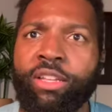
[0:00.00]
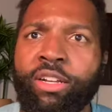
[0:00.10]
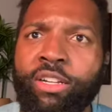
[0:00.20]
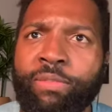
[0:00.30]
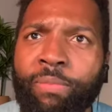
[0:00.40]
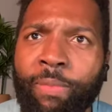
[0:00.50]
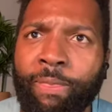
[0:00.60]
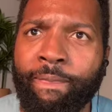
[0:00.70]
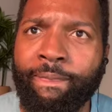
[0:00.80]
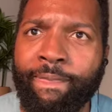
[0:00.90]
And let's
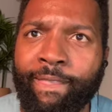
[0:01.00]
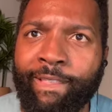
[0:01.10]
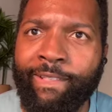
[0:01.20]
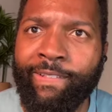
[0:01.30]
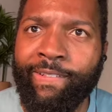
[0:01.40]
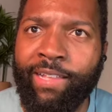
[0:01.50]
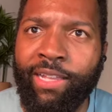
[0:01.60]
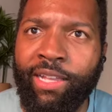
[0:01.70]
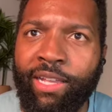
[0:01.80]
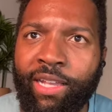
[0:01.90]
go for
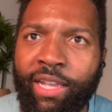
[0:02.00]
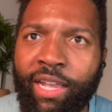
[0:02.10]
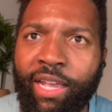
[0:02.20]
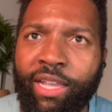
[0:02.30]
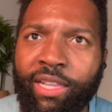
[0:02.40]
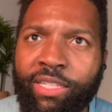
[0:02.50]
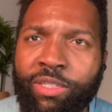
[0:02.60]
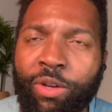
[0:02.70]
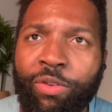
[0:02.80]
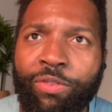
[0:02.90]

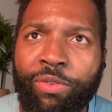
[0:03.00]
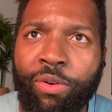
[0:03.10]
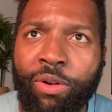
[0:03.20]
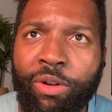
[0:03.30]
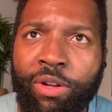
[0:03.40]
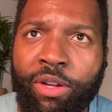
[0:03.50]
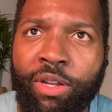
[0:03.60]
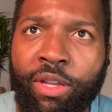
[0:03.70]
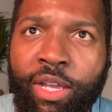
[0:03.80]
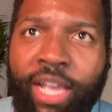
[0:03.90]
the book
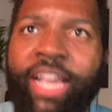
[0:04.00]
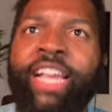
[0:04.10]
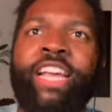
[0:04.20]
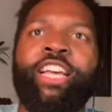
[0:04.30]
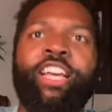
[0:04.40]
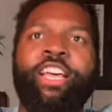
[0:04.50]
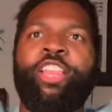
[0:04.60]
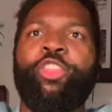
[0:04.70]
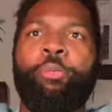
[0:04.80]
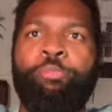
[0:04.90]
is. Oh,
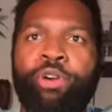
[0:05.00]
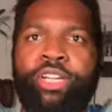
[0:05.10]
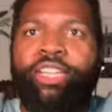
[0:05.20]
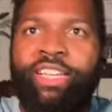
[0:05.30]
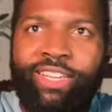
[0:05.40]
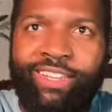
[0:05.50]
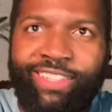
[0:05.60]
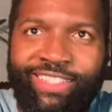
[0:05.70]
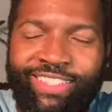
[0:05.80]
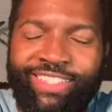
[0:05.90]
I love you, Unbranded
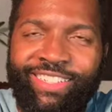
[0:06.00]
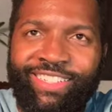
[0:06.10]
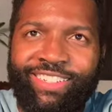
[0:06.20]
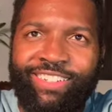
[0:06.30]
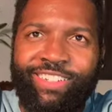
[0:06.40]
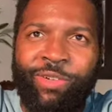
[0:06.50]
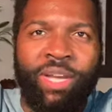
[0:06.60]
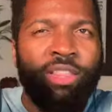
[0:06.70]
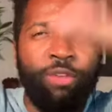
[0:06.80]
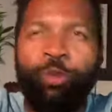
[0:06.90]
Search Engine. I love you so
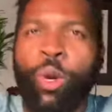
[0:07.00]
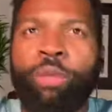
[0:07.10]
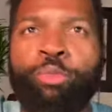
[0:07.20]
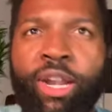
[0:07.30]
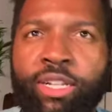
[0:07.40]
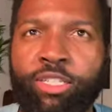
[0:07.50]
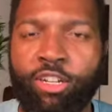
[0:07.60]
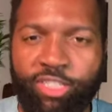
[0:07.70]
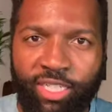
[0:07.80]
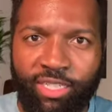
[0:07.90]
much.
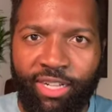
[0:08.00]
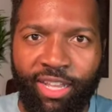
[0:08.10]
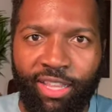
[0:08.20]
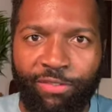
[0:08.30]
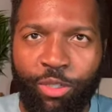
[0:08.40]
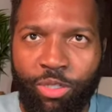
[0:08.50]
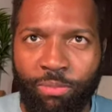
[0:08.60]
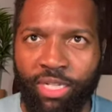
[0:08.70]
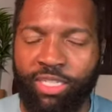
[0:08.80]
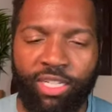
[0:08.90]

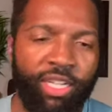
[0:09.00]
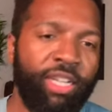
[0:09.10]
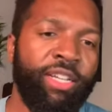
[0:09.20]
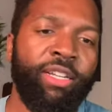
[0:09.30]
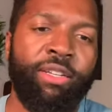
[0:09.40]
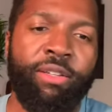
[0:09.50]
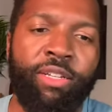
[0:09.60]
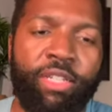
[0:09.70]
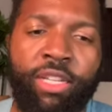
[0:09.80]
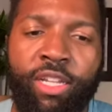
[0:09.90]
Children
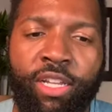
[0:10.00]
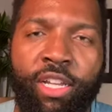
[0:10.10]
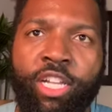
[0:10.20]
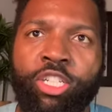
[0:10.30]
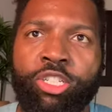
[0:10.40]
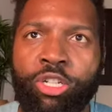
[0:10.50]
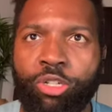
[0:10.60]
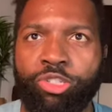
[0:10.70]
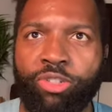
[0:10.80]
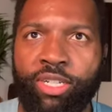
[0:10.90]
of Blood and
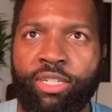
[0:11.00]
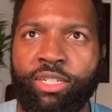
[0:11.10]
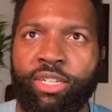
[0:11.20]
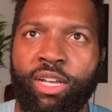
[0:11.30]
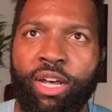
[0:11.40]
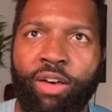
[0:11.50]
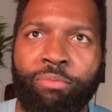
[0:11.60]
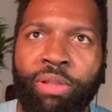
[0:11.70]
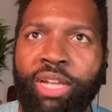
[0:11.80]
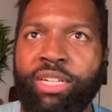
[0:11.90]
Bone
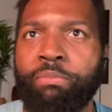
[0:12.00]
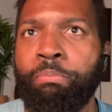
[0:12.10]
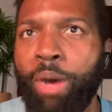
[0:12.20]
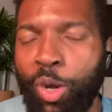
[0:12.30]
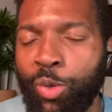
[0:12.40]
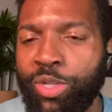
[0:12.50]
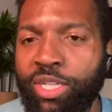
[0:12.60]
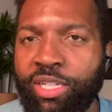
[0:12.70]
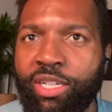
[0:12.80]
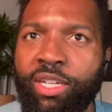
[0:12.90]
by
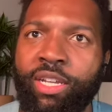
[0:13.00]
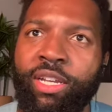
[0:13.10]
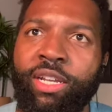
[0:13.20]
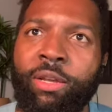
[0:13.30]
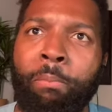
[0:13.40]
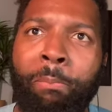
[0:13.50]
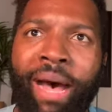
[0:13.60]
Tomi Adeyemi.